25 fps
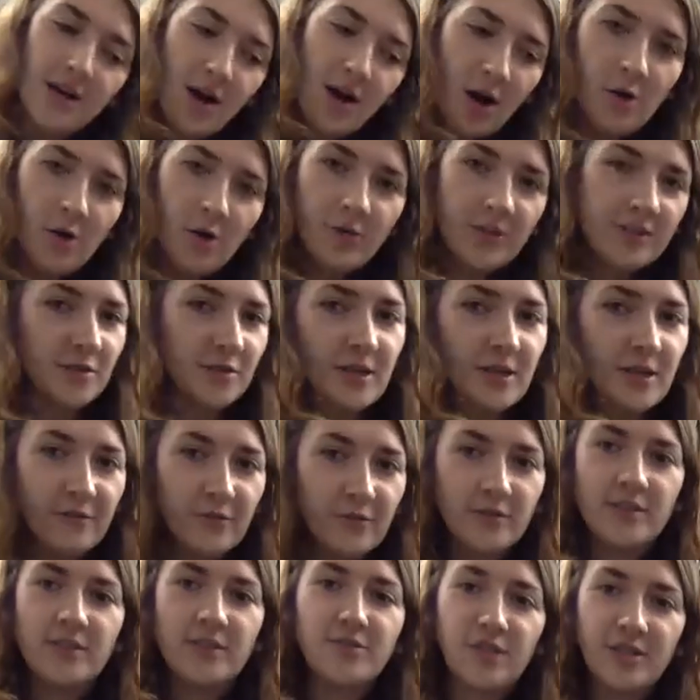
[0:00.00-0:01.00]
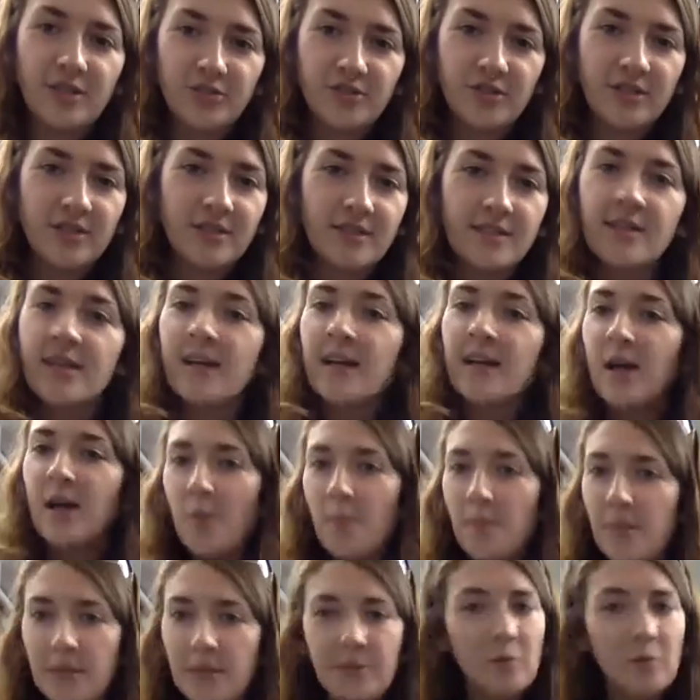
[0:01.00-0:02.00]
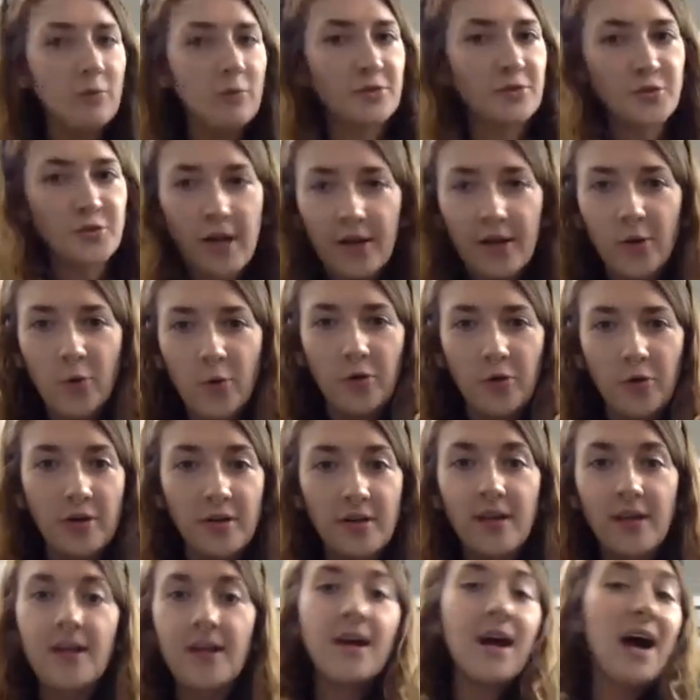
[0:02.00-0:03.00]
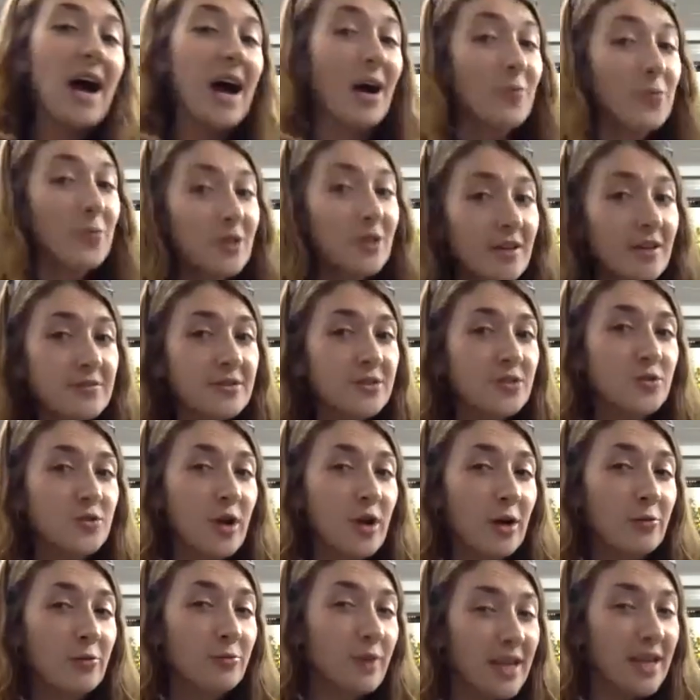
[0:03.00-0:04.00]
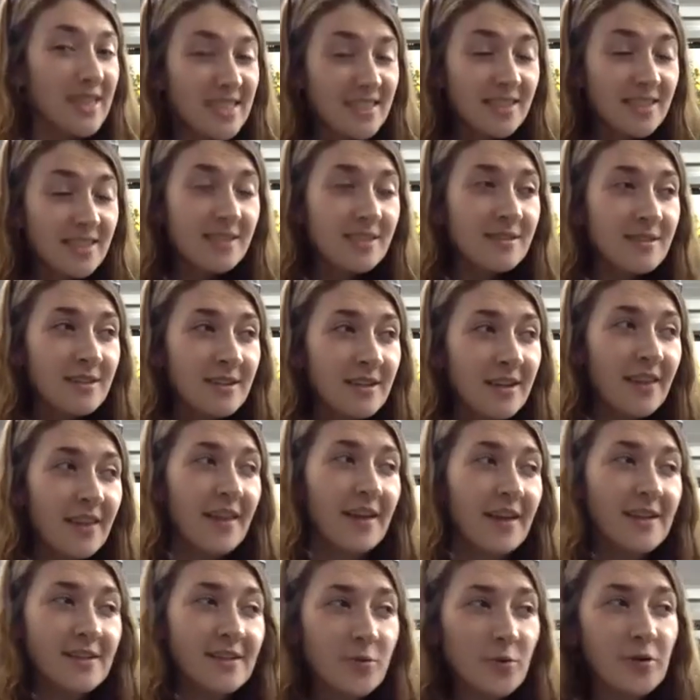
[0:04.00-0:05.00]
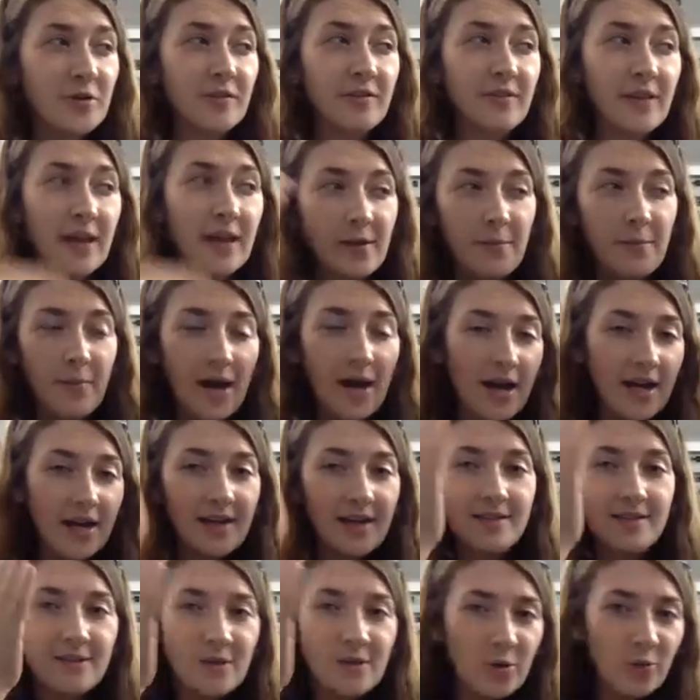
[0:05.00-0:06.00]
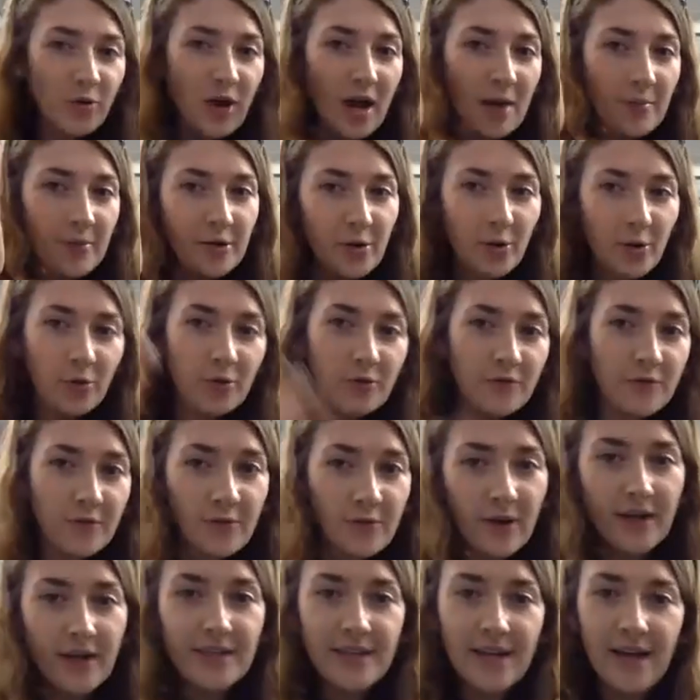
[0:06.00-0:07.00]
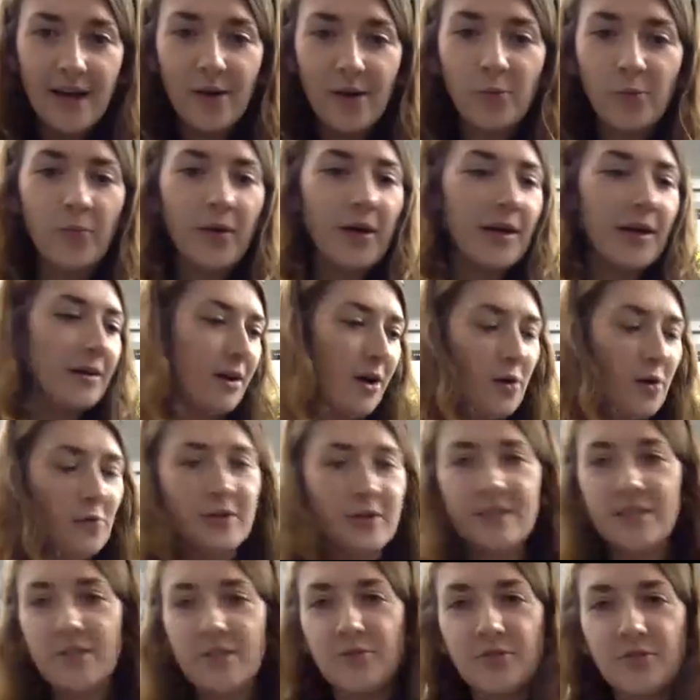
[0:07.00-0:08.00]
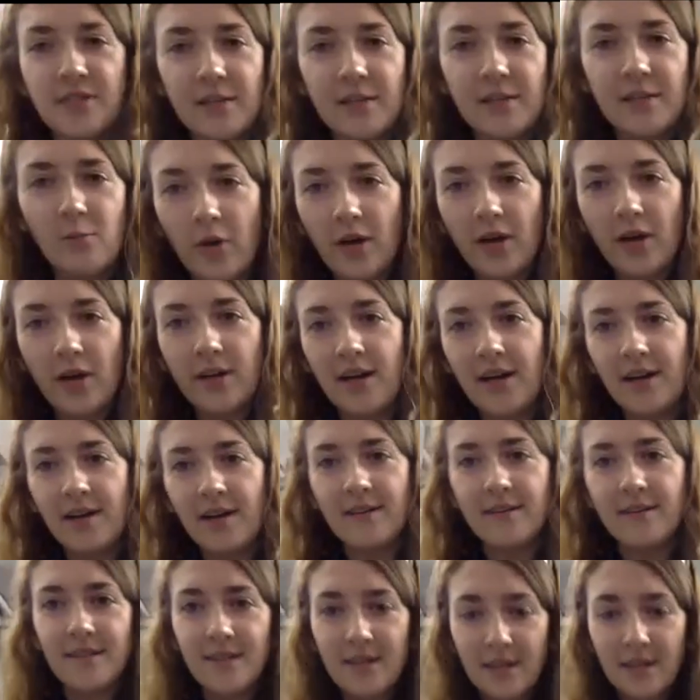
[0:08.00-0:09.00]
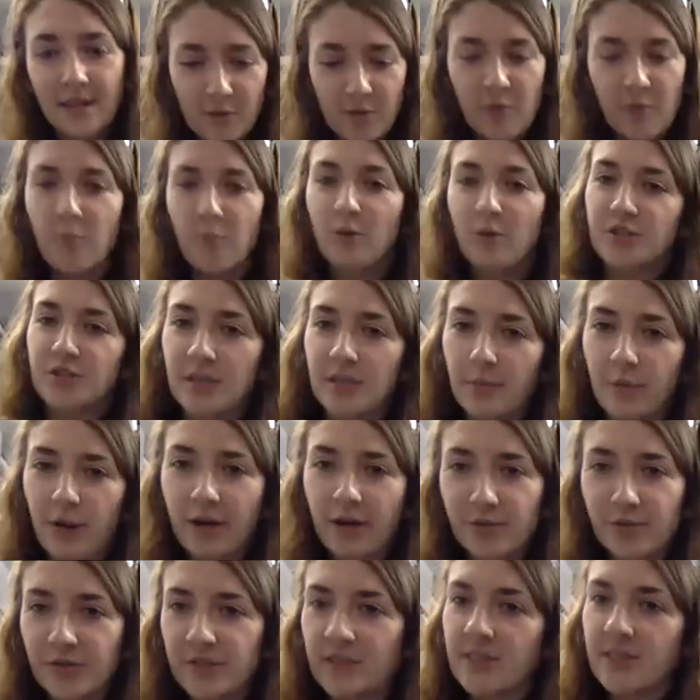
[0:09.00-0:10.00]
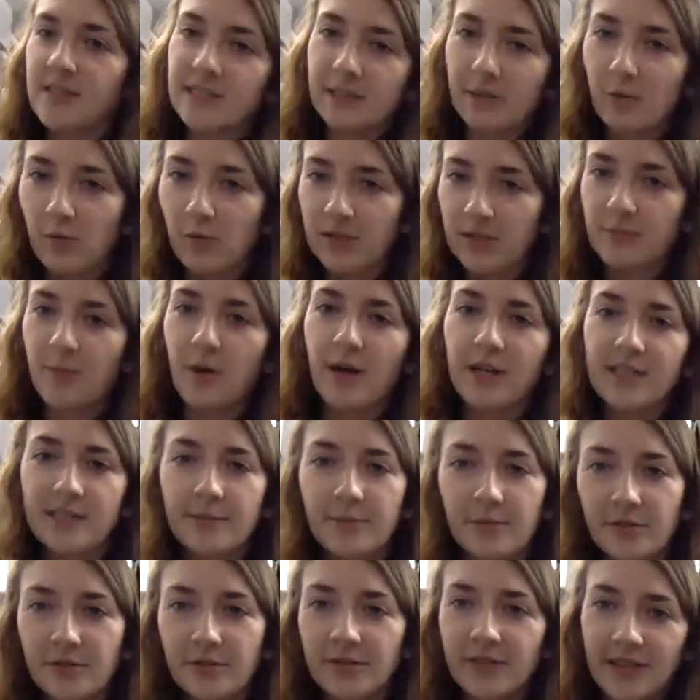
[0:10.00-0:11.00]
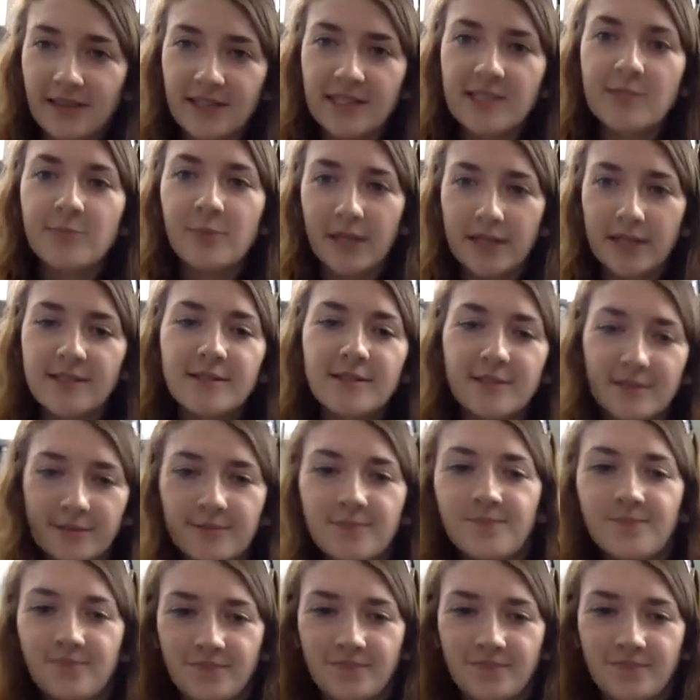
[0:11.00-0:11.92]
Always looking for suggestions. Maybe we'll try corn. I would love to try rice. That's sort of like my rabbit hole for right now, but always interested in what sort of pushing the boundaries and seeing what's possible in this space.